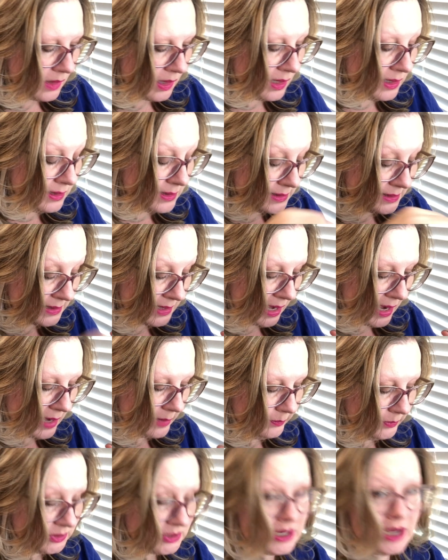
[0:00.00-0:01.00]
a
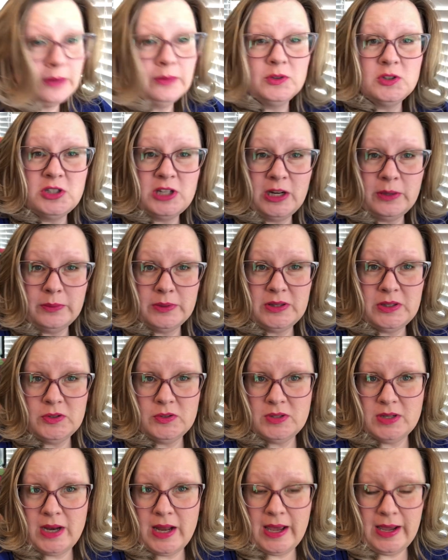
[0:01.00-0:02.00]
design which I will share with you
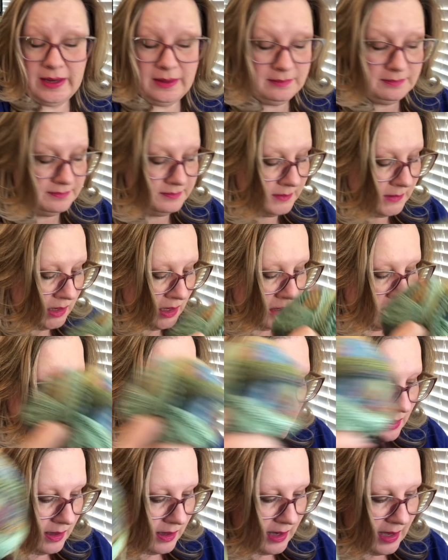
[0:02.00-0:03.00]
today
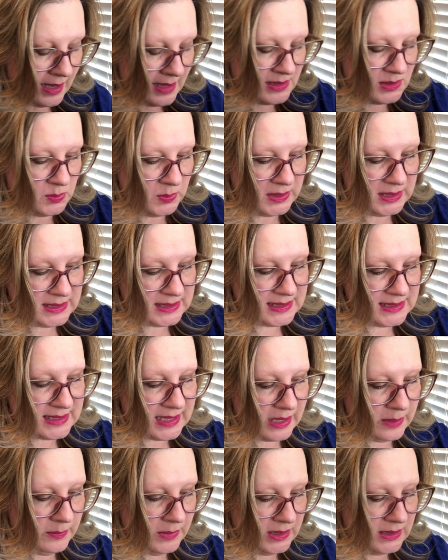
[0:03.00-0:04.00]
as we
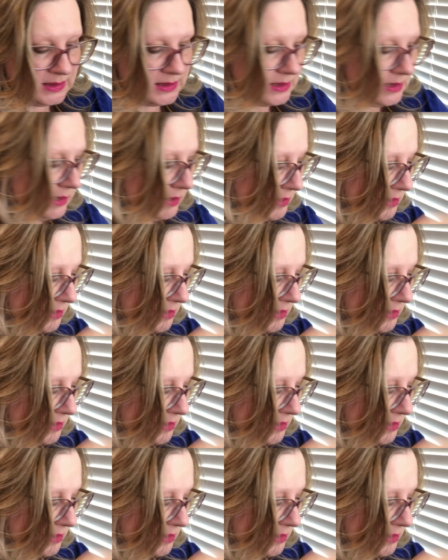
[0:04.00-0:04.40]
segue